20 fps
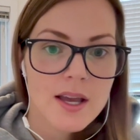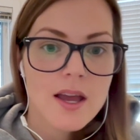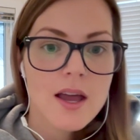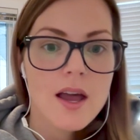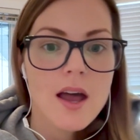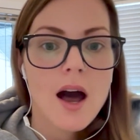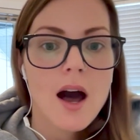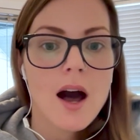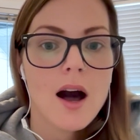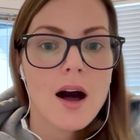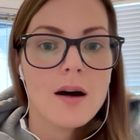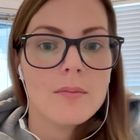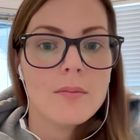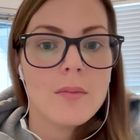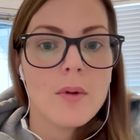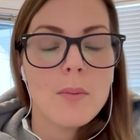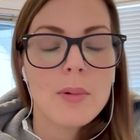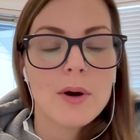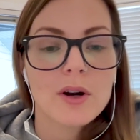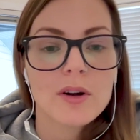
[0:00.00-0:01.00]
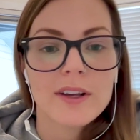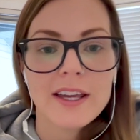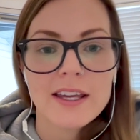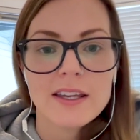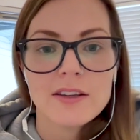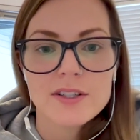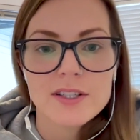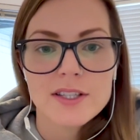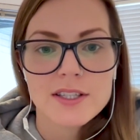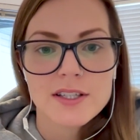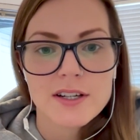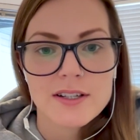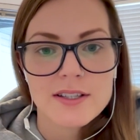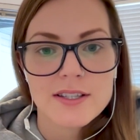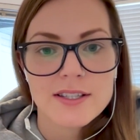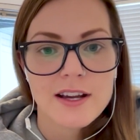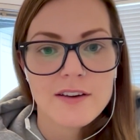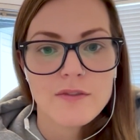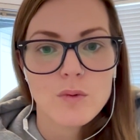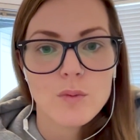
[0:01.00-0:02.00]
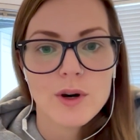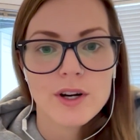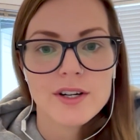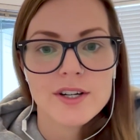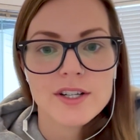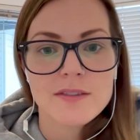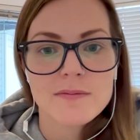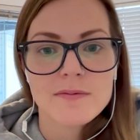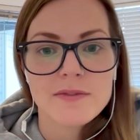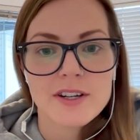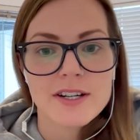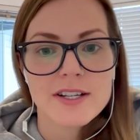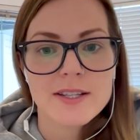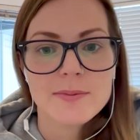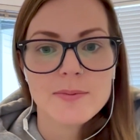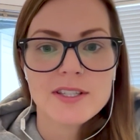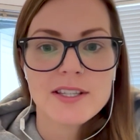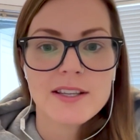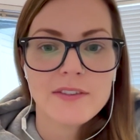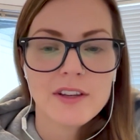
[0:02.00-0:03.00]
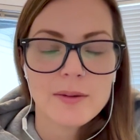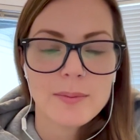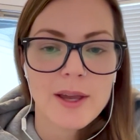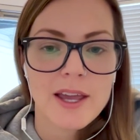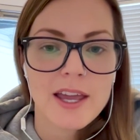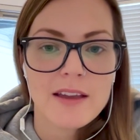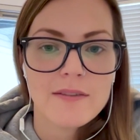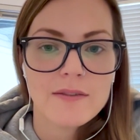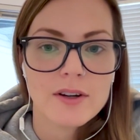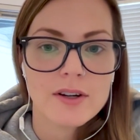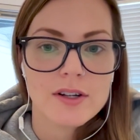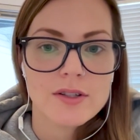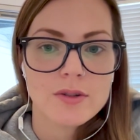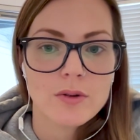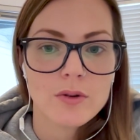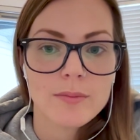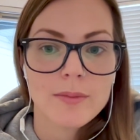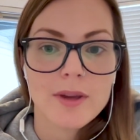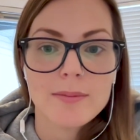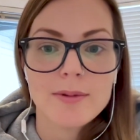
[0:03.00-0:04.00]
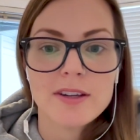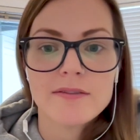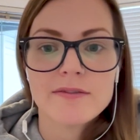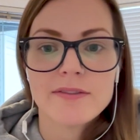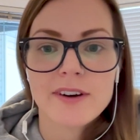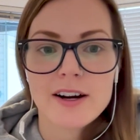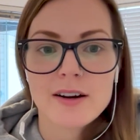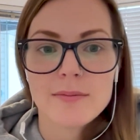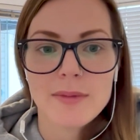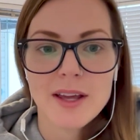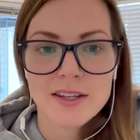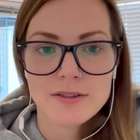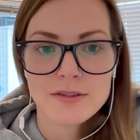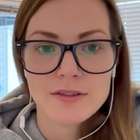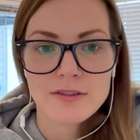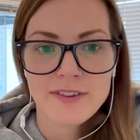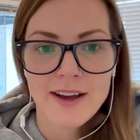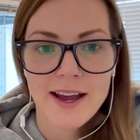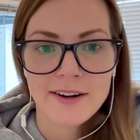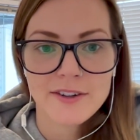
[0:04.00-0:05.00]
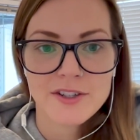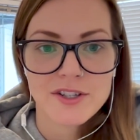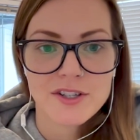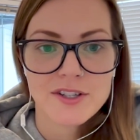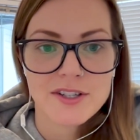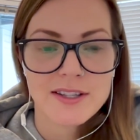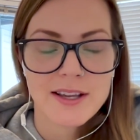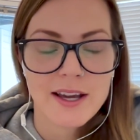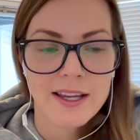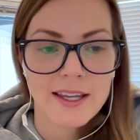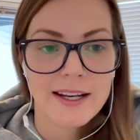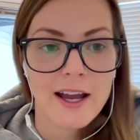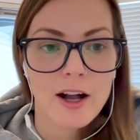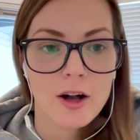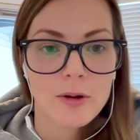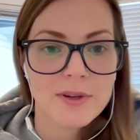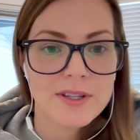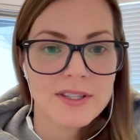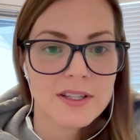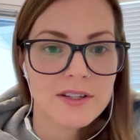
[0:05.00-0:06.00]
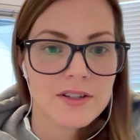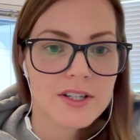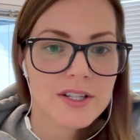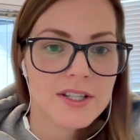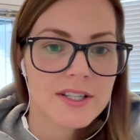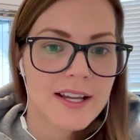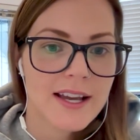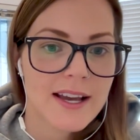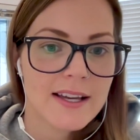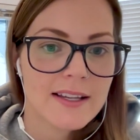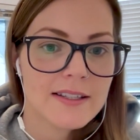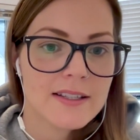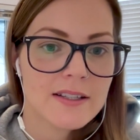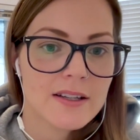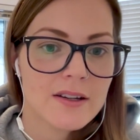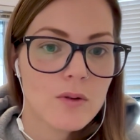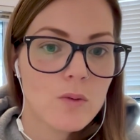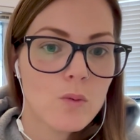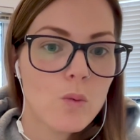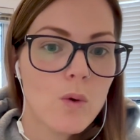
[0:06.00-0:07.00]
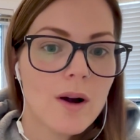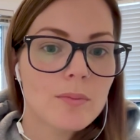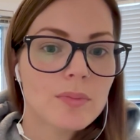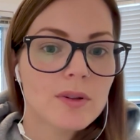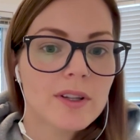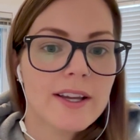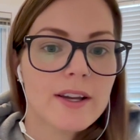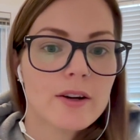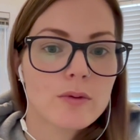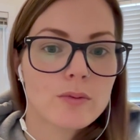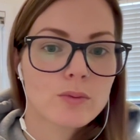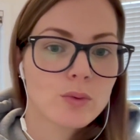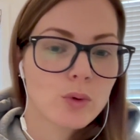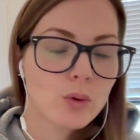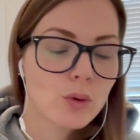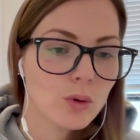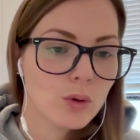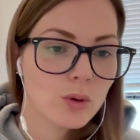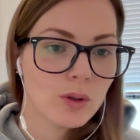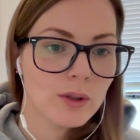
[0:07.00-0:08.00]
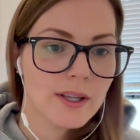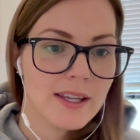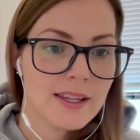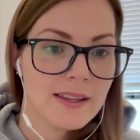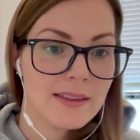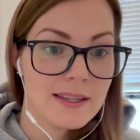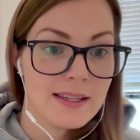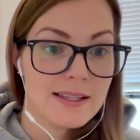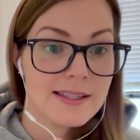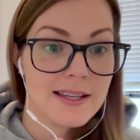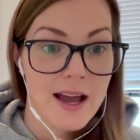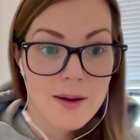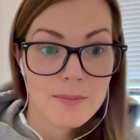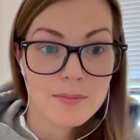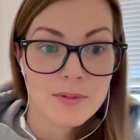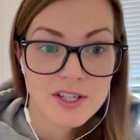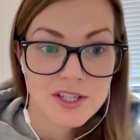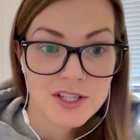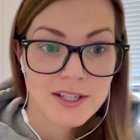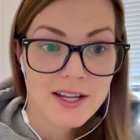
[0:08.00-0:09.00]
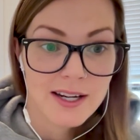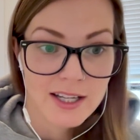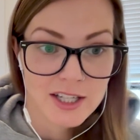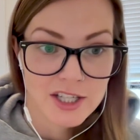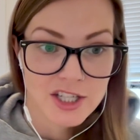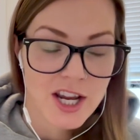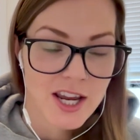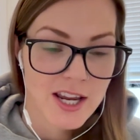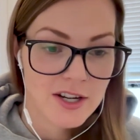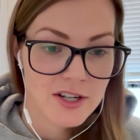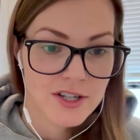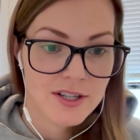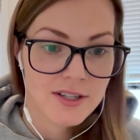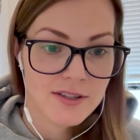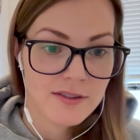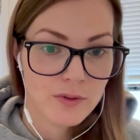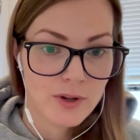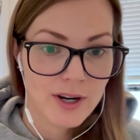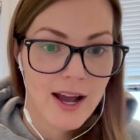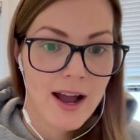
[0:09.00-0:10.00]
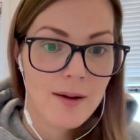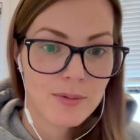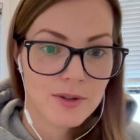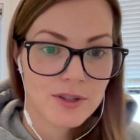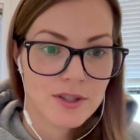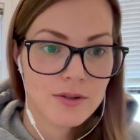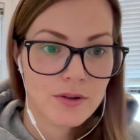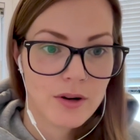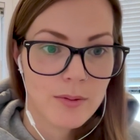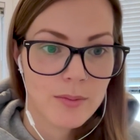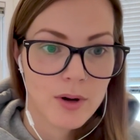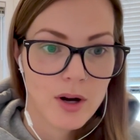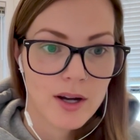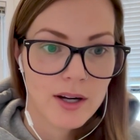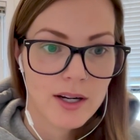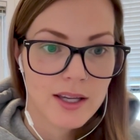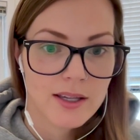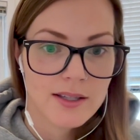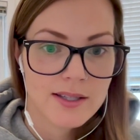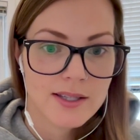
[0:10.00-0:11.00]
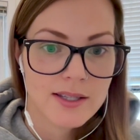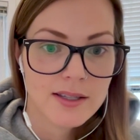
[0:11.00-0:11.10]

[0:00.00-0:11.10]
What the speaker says: But I'll get you to start, Steph. What are some very specific behaviors or maybe environmental factors that can help us understand what play a role in these epigenetic changes of what happens to our bodies?